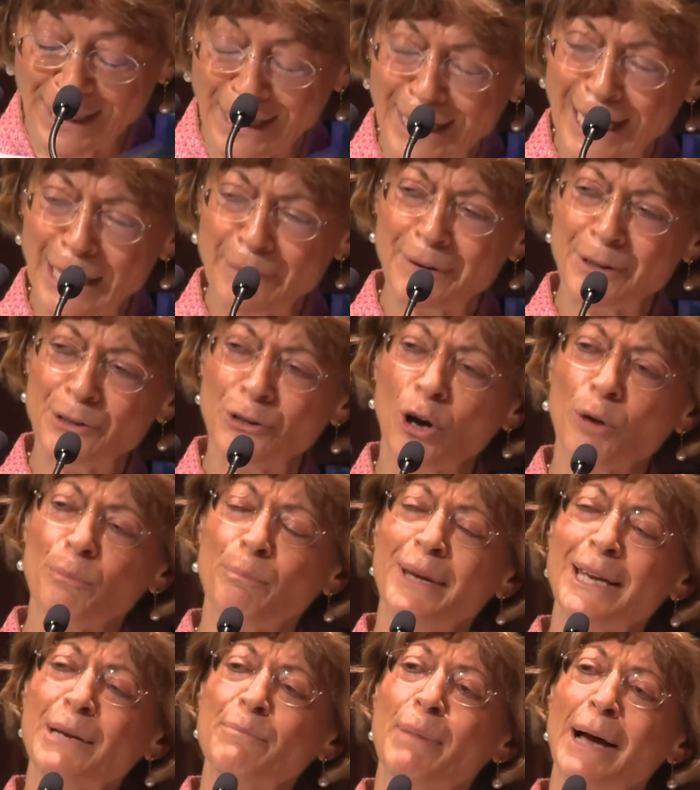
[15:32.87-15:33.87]
and for not
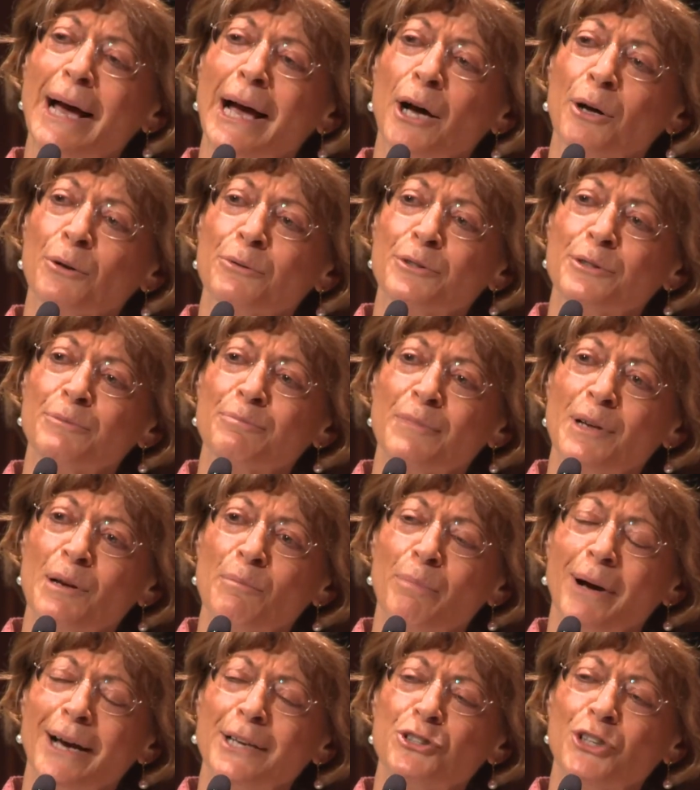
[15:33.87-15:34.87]
being bound
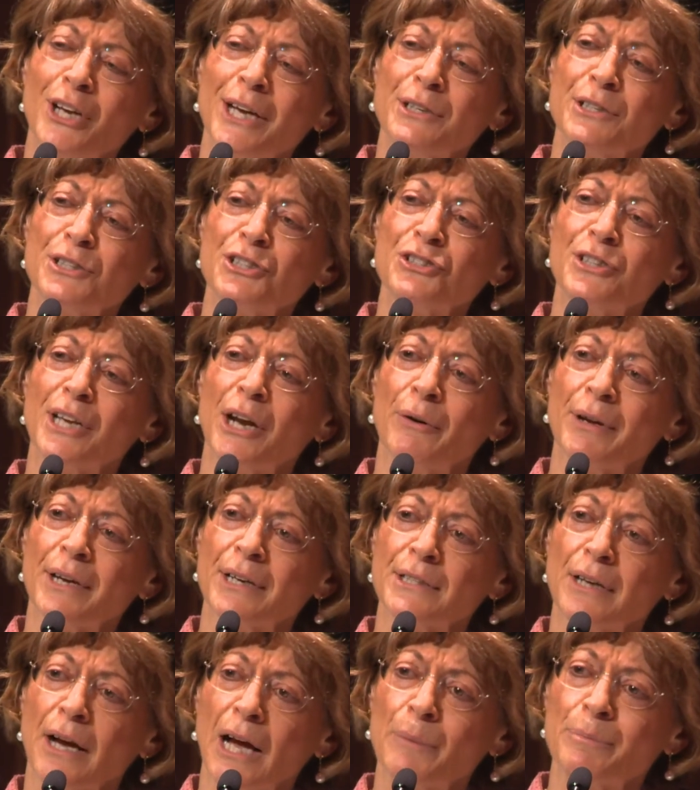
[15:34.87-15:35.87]
by gender
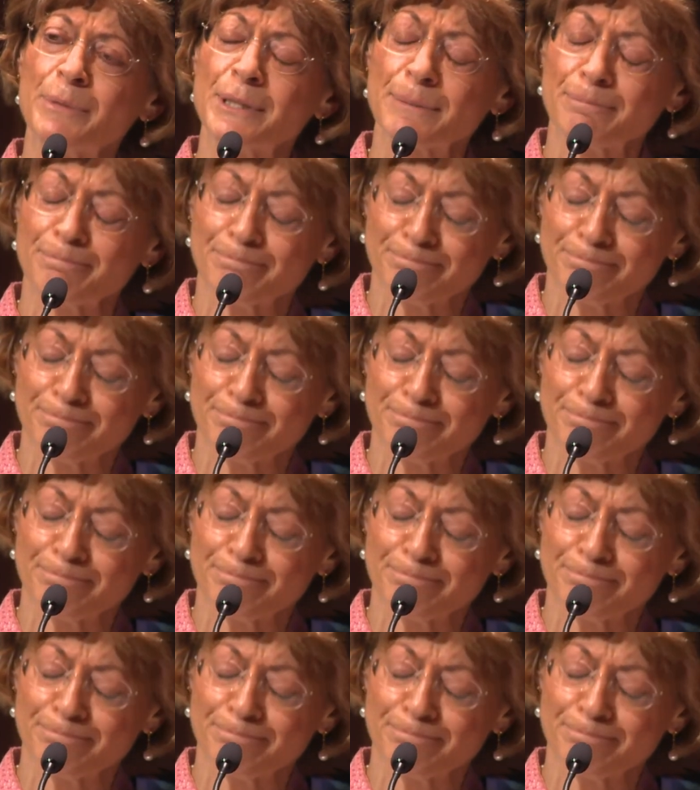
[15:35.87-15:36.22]
stereotypes.